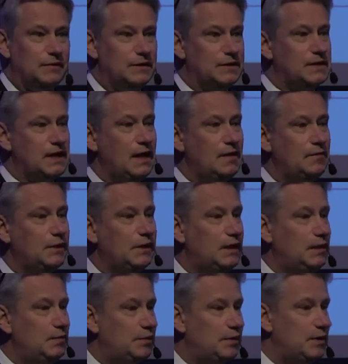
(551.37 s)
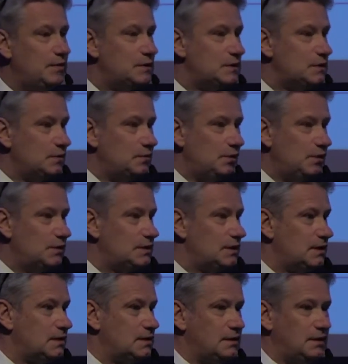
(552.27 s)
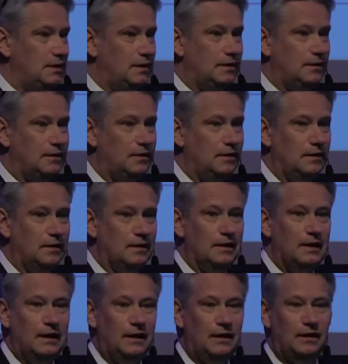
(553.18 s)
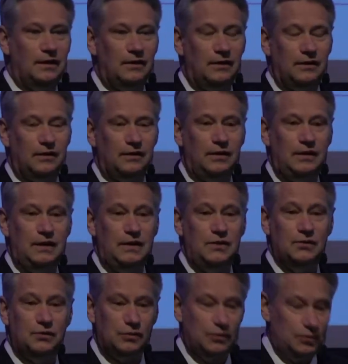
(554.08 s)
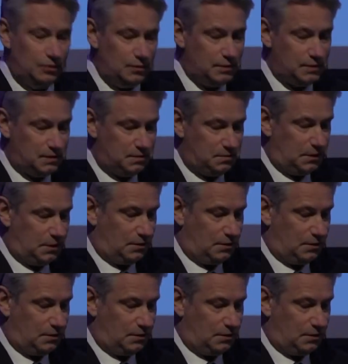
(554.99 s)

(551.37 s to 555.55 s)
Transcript: the same key principles as the EU rules,